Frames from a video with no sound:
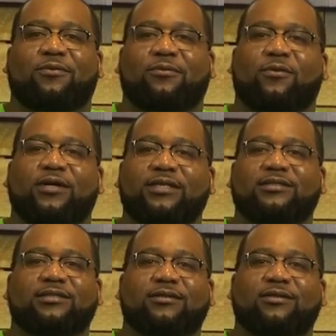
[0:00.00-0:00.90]
where is
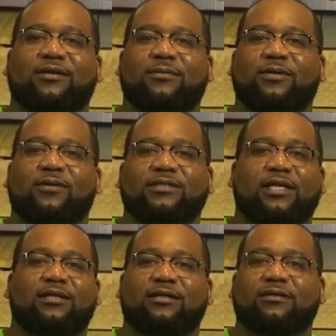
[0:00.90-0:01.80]
it? You know what I mean? Where's
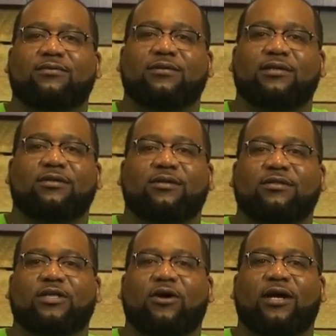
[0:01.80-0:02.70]
that love? You know,
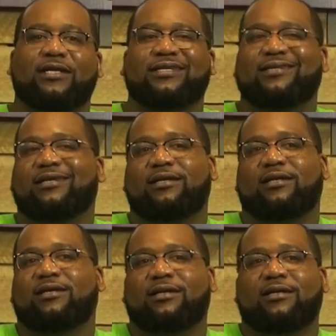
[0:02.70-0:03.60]
it's hard. It,
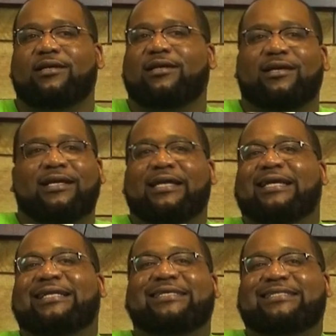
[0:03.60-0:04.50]

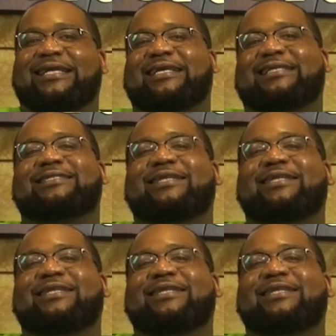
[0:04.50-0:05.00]
the city is